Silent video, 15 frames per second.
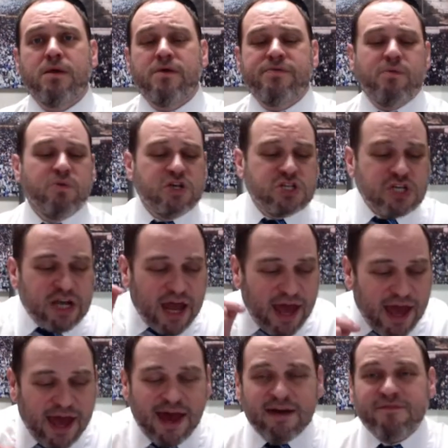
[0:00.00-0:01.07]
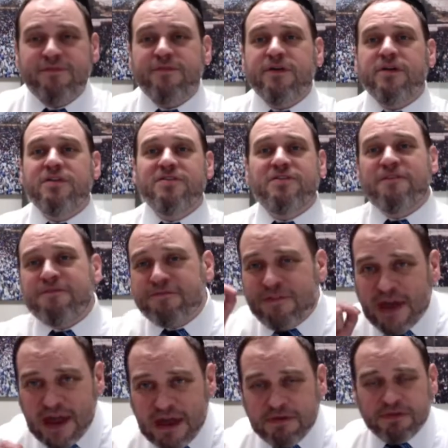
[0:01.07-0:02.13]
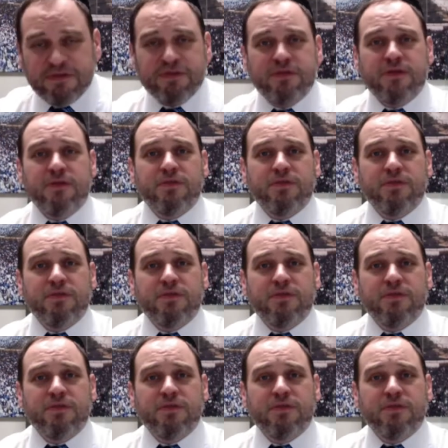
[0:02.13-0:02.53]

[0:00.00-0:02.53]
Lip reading: that we should have the faith,